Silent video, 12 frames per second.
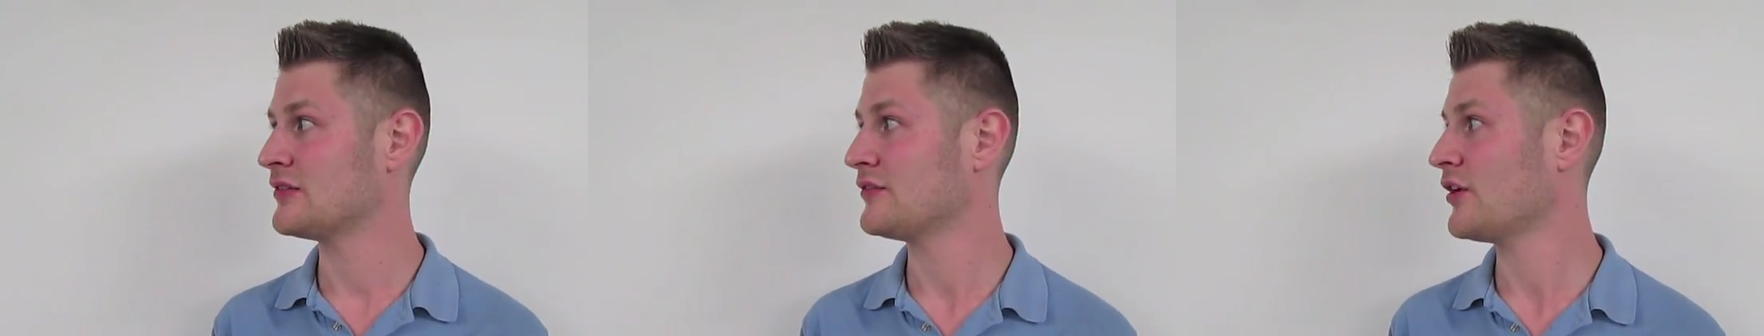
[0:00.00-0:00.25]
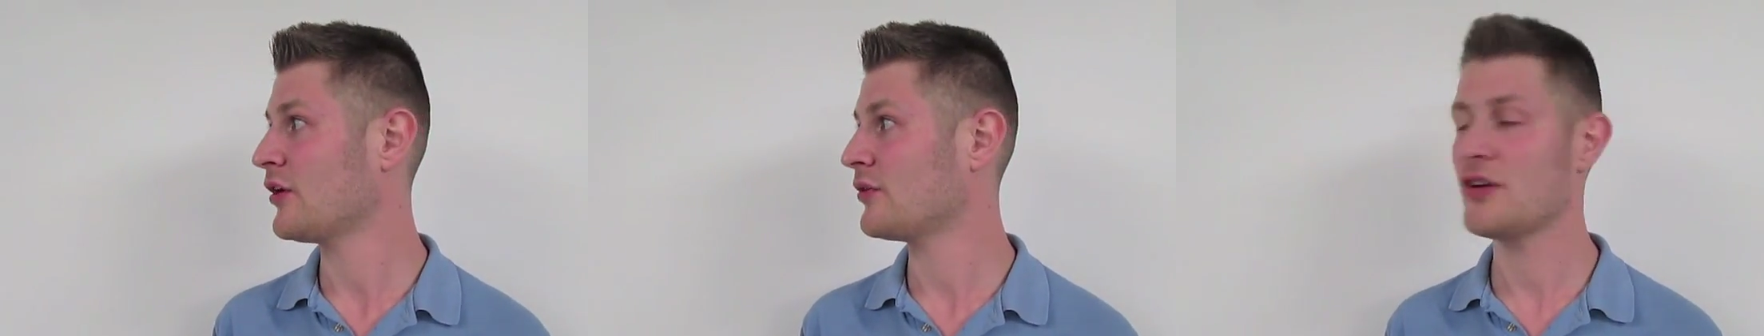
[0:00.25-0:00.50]

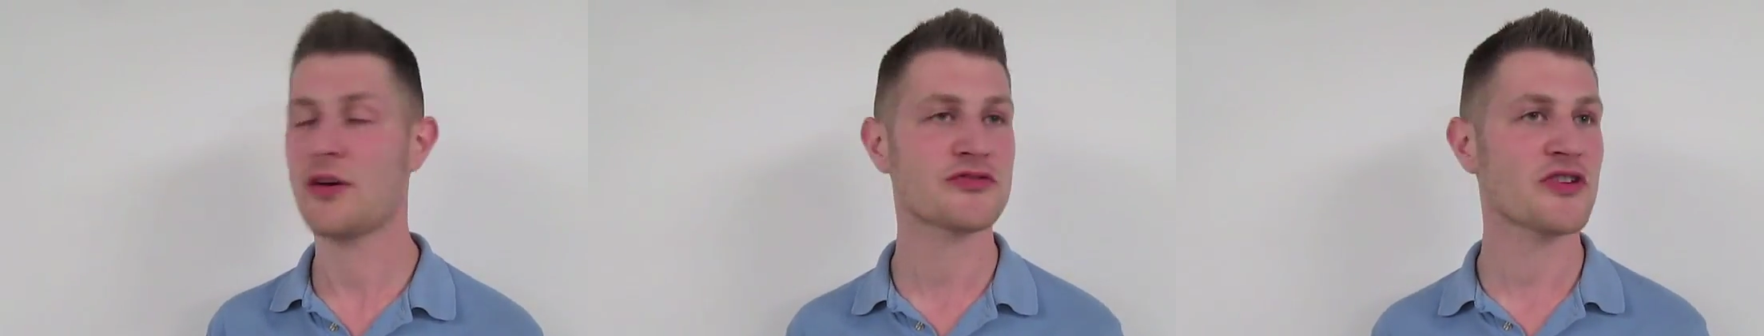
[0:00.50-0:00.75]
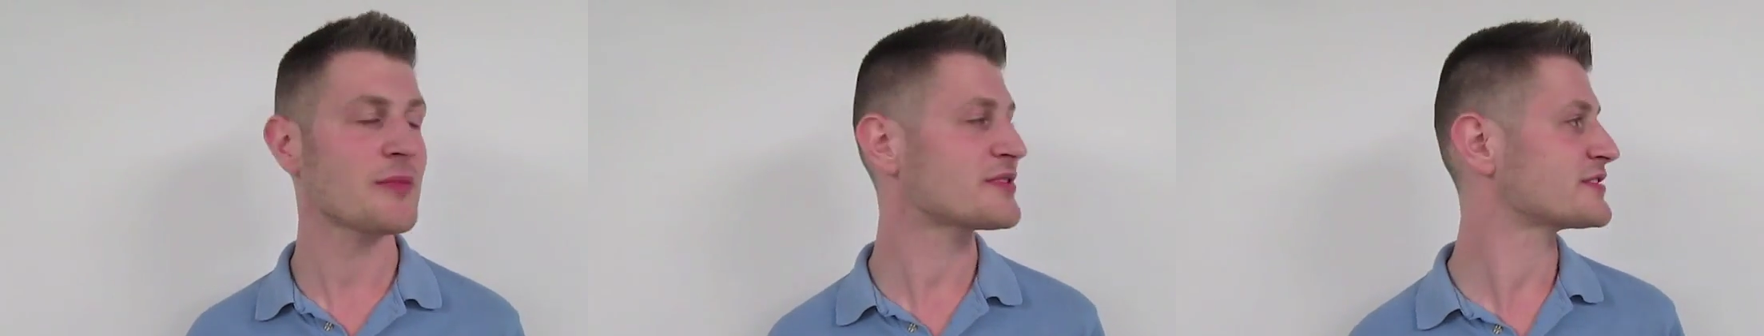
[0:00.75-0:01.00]
No, no
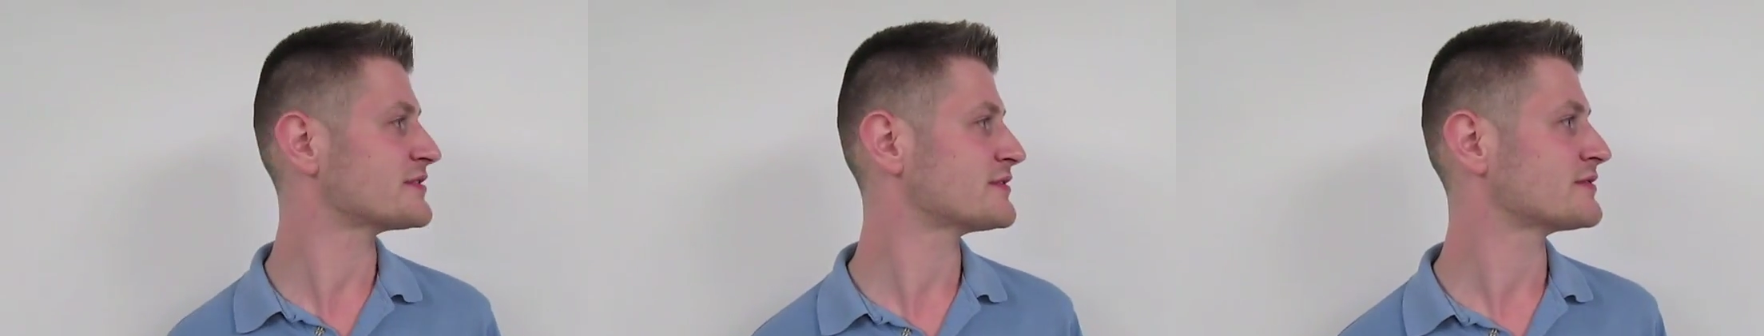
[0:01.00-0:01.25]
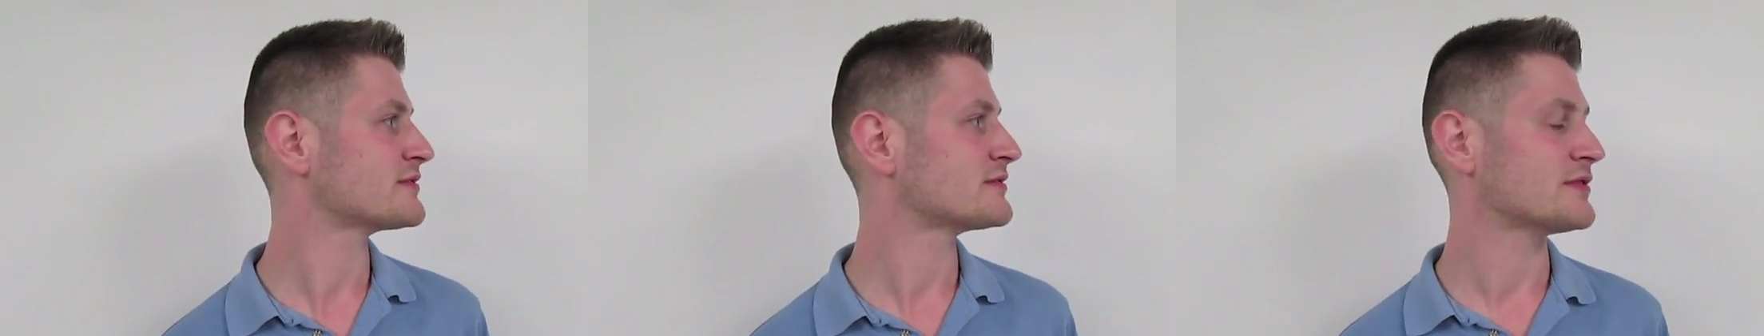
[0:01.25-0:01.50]
drums?
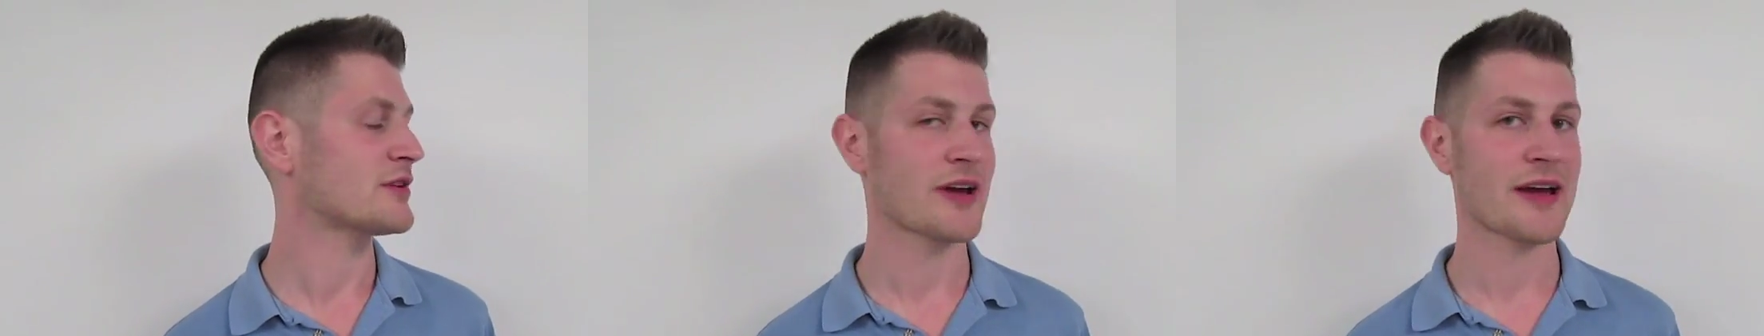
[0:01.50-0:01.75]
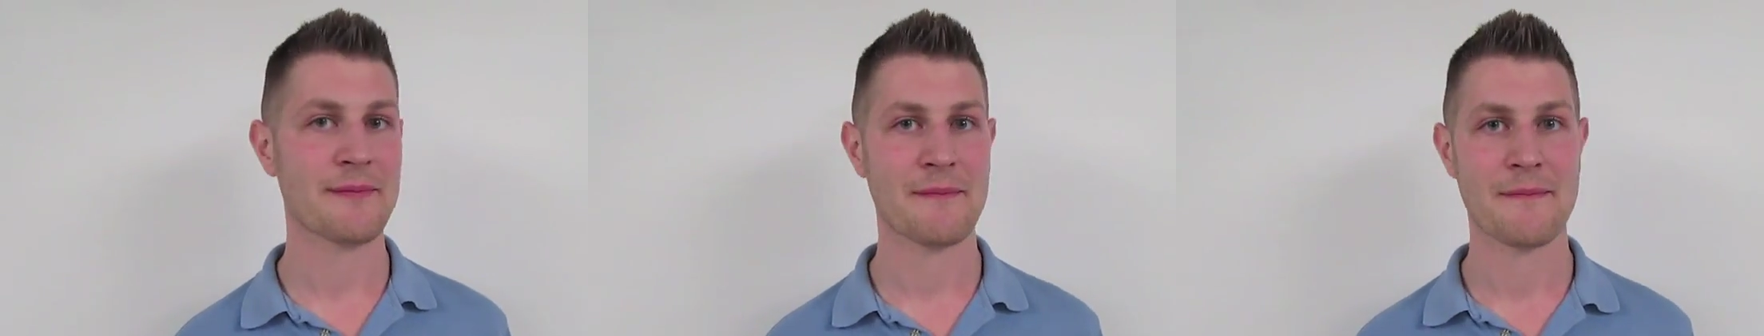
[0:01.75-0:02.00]

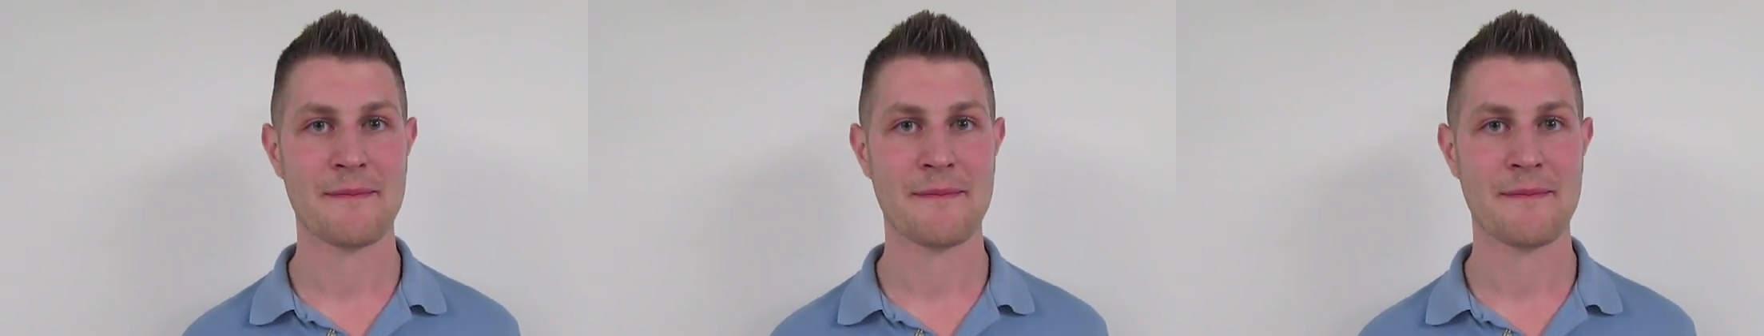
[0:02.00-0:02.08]
Okay.